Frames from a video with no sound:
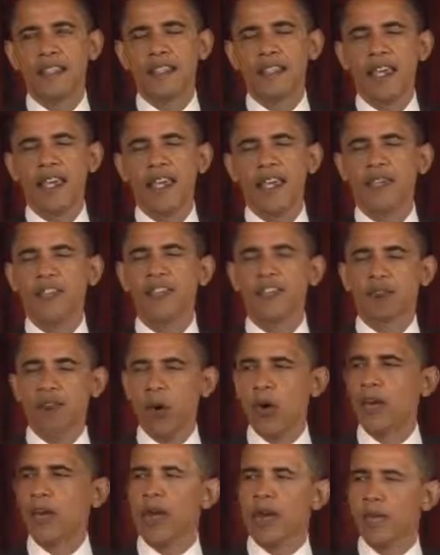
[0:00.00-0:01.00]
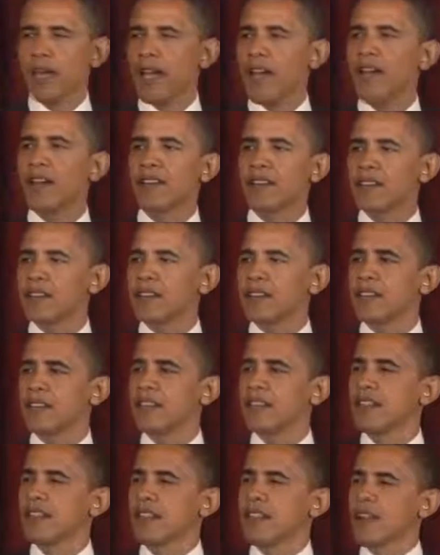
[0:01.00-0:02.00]
they spoke about
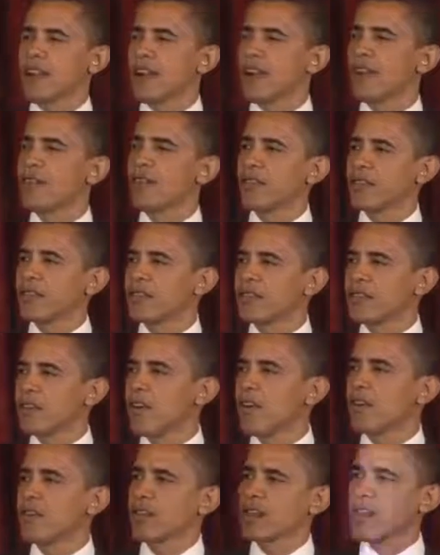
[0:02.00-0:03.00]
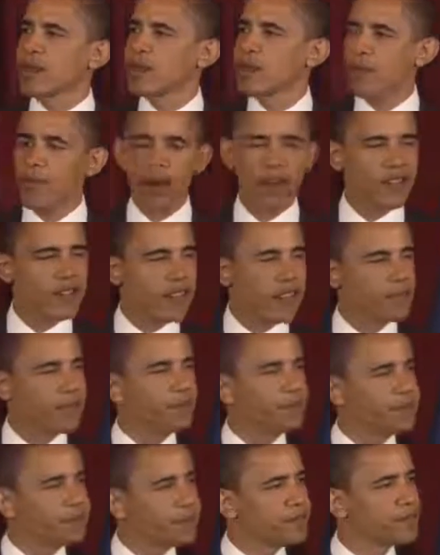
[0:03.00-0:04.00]
their efforts to overcome apartheid.
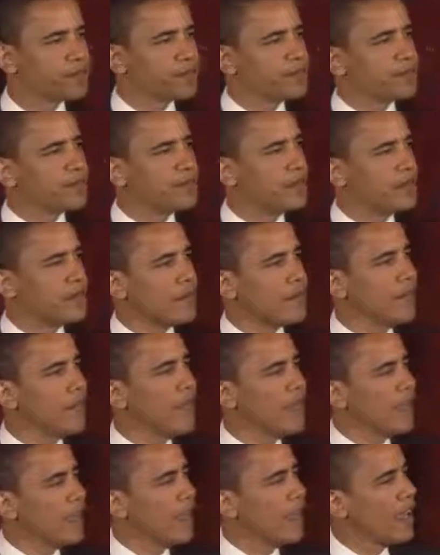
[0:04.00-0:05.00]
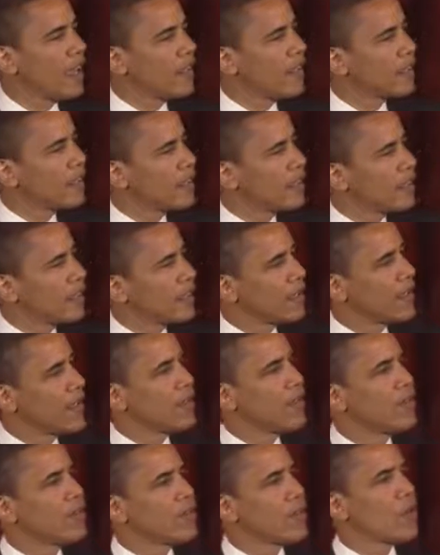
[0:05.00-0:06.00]
And
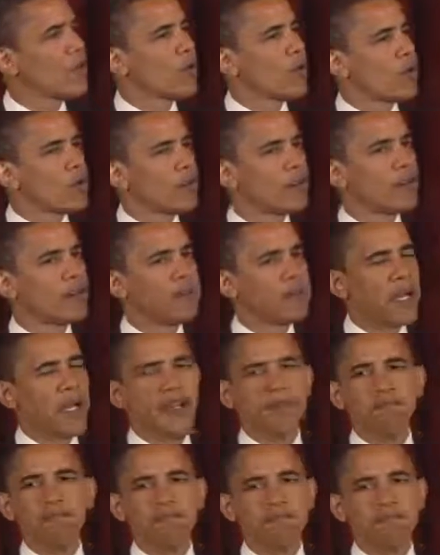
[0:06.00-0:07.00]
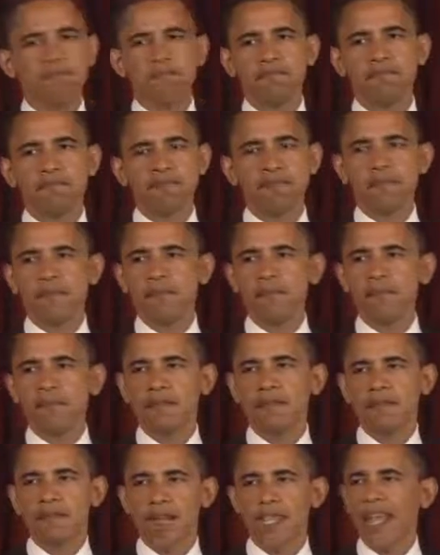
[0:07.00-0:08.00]
for about
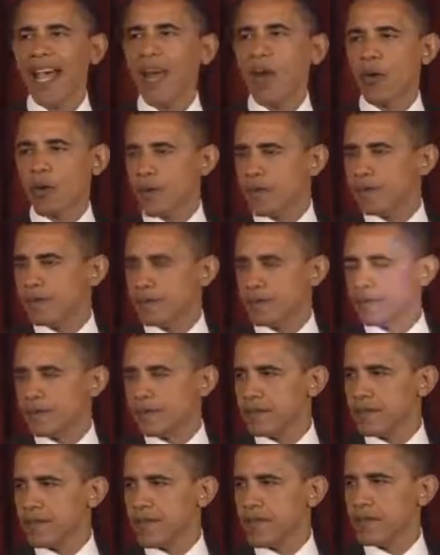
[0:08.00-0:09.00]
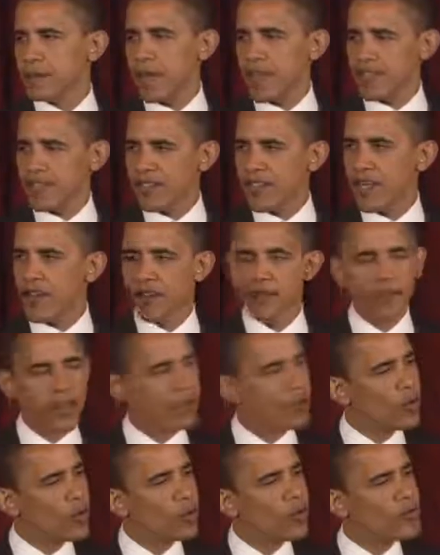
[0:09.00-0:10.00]
an hour, myself and
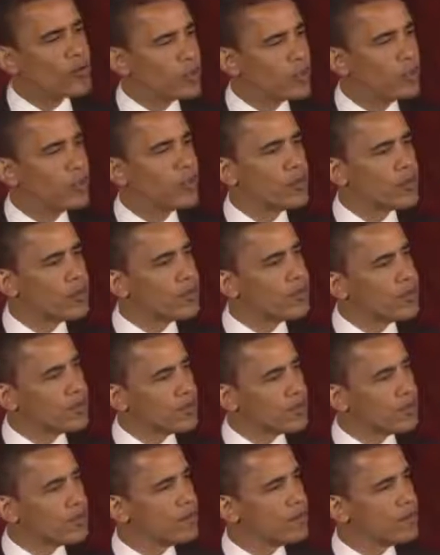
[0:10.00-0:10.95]
a group of students